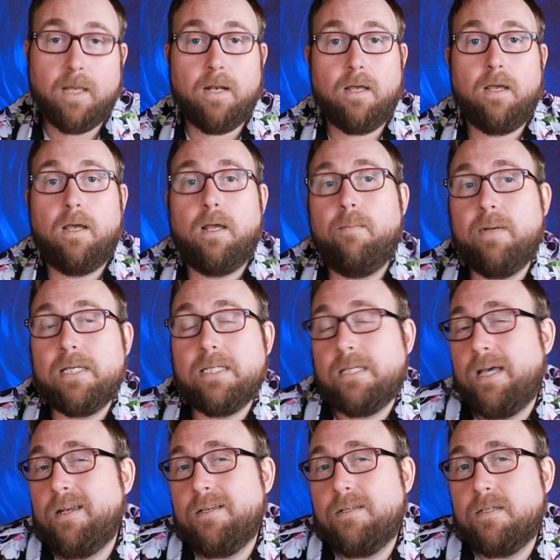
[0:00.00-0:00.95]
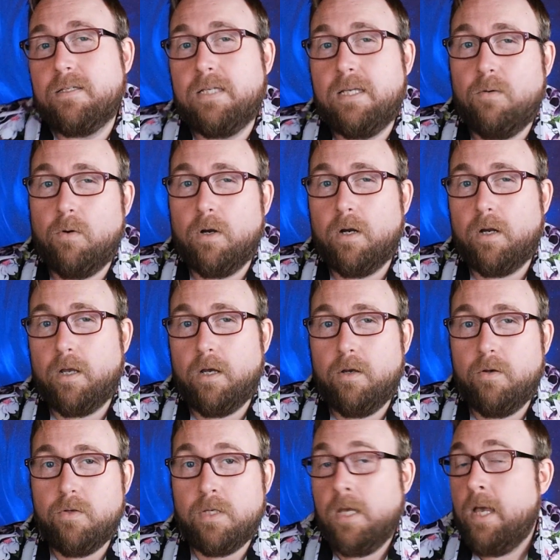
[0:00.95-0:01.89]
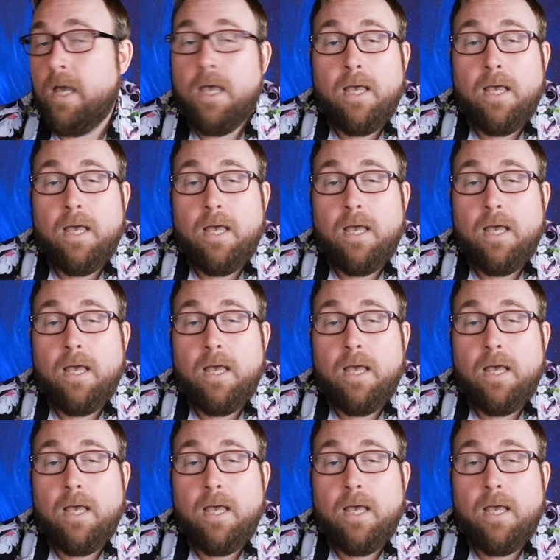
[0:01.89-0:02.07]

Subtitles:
and I'm excited to see where it goes.